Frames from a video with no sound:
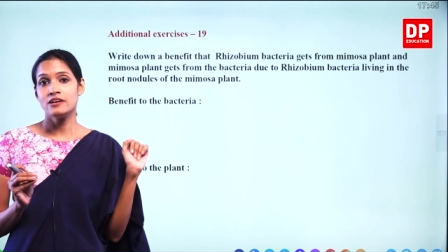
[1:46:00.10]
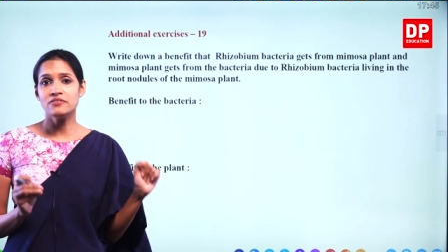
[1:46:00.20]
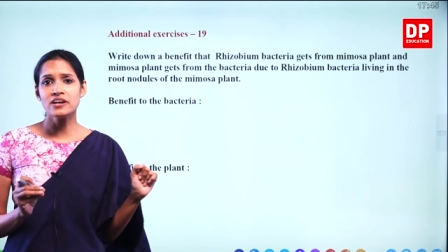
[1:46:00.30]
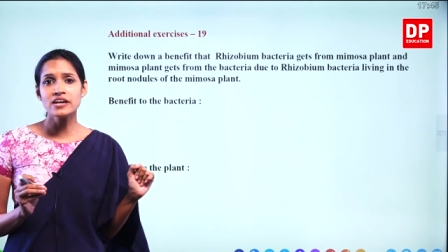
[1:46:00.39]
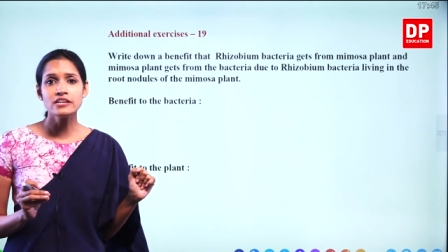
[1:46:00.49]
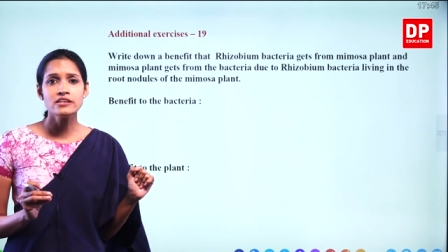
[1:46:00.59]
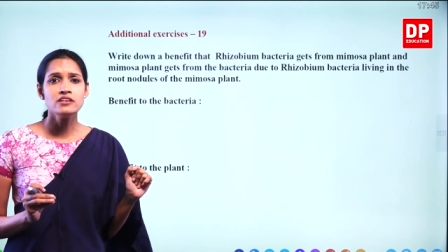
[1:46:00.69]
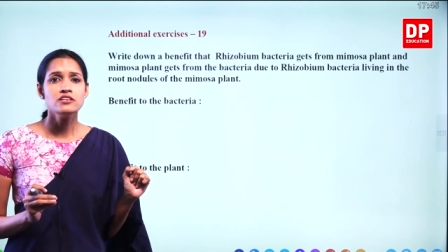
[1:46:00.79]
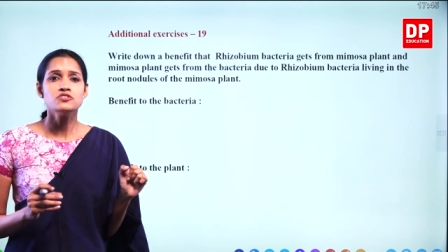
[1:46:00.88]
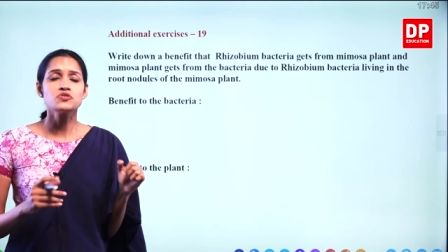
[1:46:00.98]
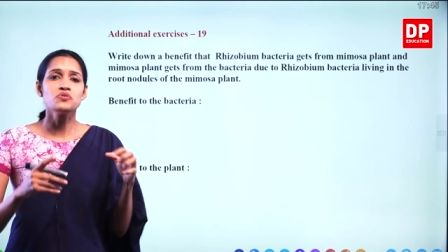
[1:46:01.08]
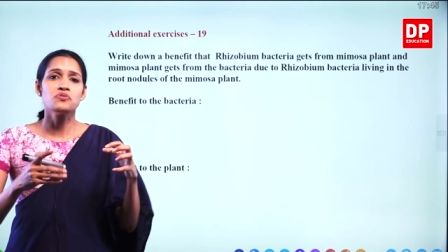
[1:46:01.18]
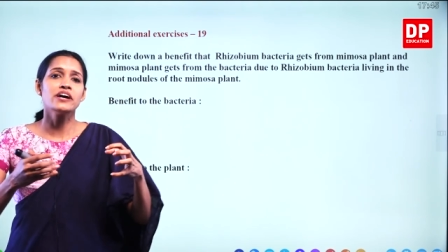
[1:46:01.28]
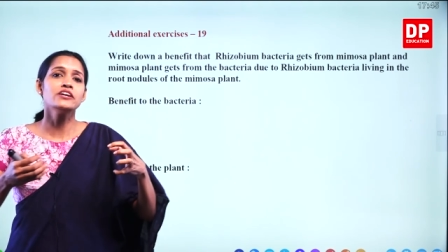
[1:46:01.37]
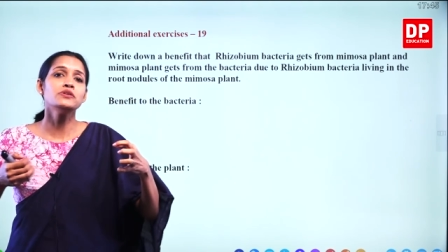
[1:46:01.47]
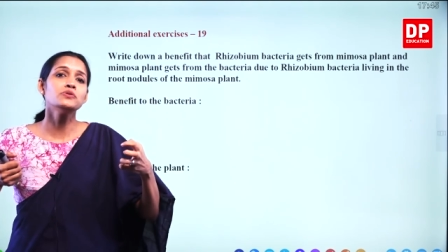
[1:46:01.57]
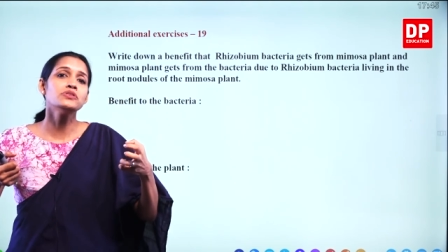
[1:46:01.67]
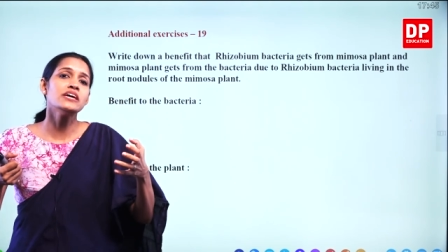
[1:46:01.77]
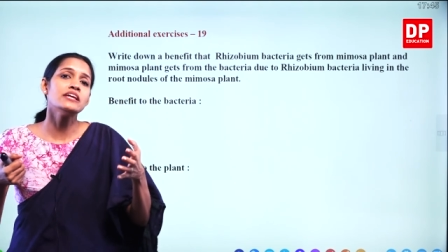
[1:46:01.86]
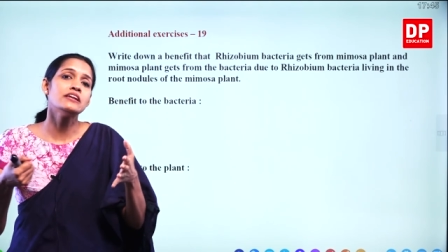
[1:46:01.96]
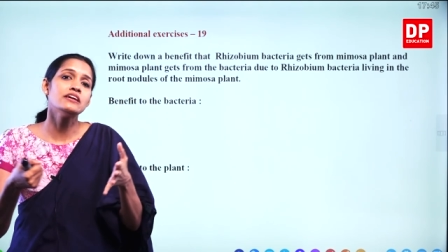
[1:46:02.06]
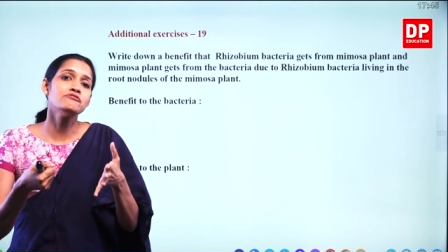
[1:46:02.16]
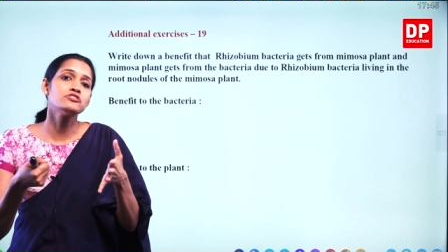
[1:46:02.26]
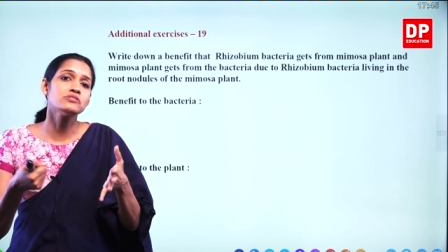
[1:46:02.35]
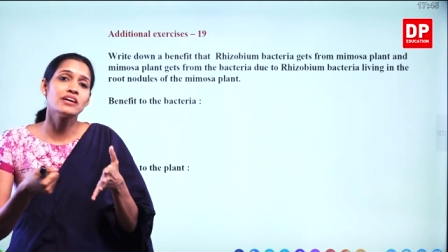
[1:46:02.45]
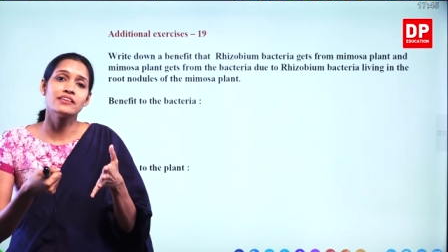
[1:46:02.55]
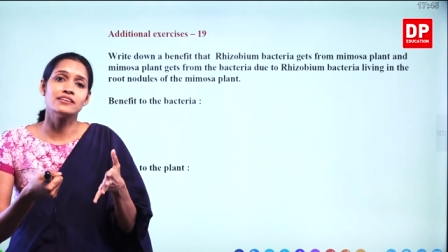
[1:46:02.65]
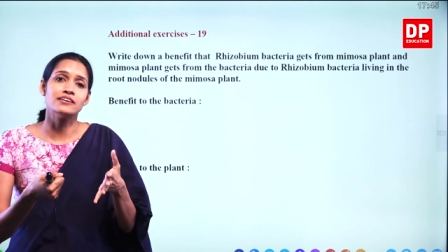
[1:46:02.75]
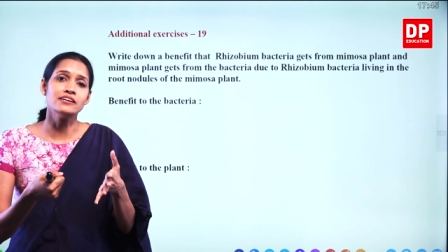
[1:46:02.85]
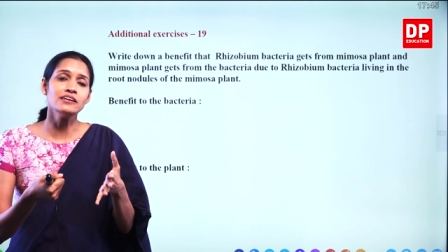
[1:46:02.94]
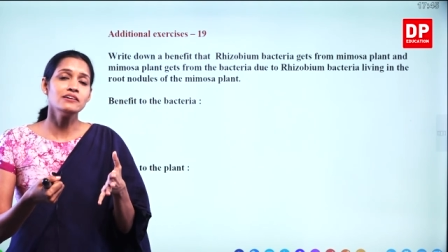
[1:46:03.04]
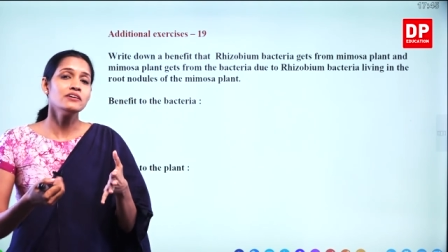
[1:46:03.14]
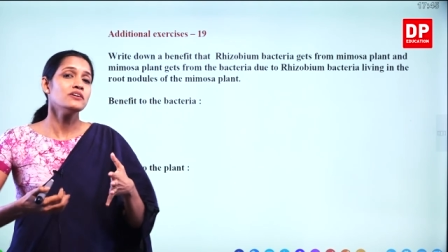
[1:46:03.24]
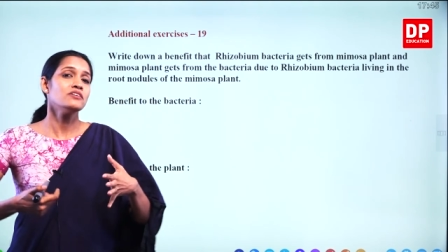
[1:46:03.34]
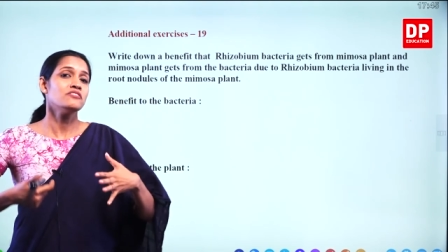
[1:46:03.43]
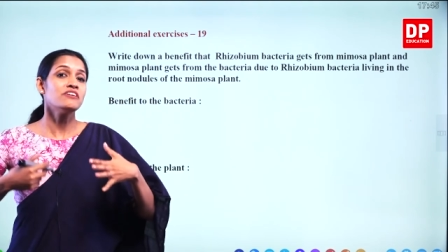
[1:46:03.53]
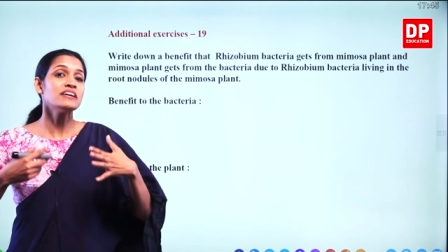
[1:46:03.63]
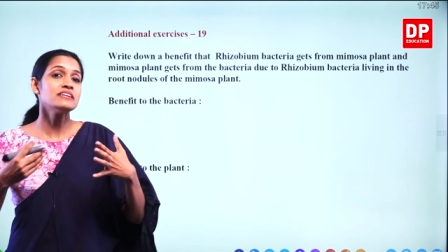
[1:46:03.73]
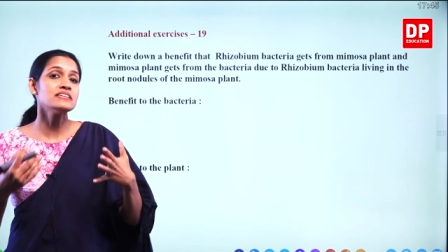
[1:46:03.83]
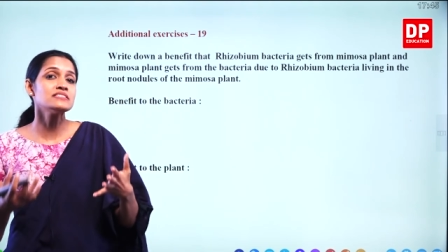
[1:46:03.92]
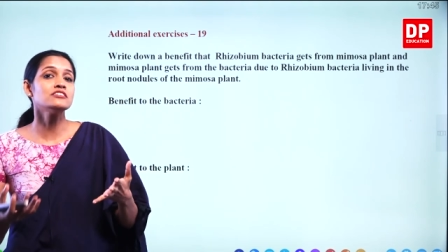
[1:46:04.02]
right? So why do they live together? What does